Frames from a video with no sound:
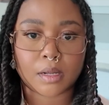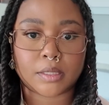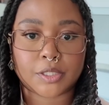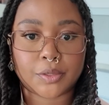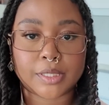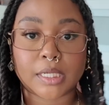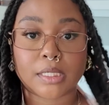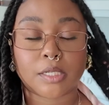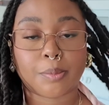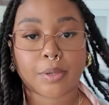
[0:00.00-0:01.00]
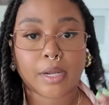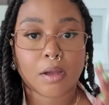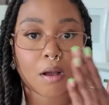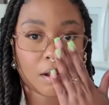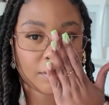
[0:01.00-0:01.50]
So it says to bring
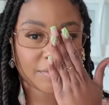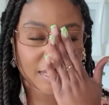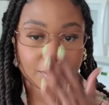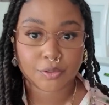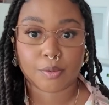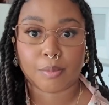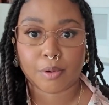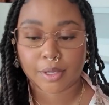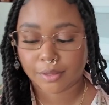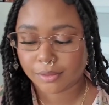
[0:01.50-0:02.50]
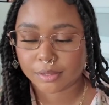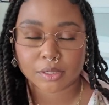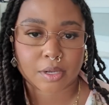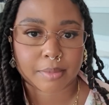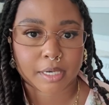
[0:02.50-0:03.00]
all of that to a boil,
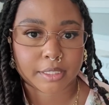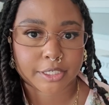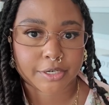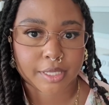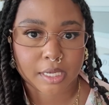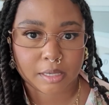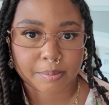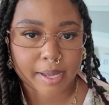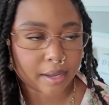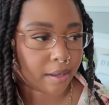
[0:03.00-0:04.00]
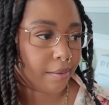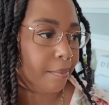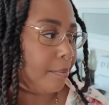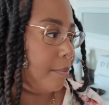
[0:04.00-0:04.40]
so I'm gonna turn the heat back up.